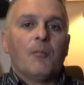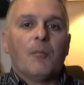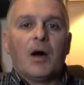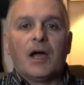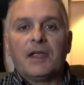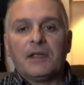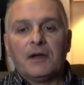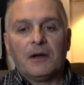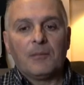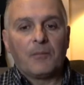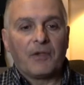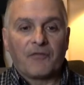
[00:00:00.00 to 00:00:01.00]

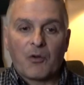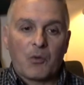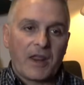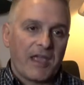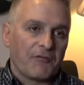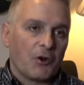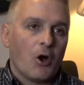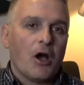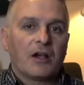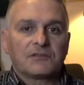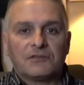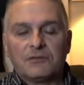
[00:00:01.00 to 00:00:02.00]
if I want to have an
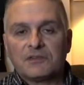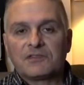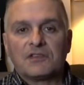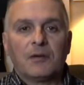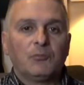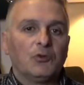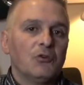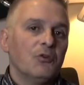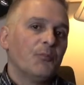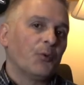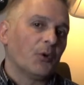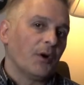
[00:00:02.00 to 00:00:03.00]
aux or a
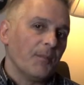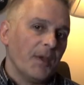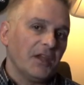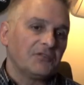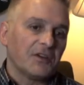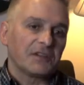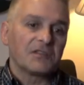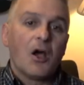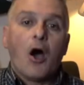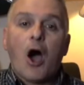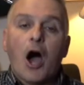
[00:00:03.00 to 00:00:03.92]
subgroup or a matrix,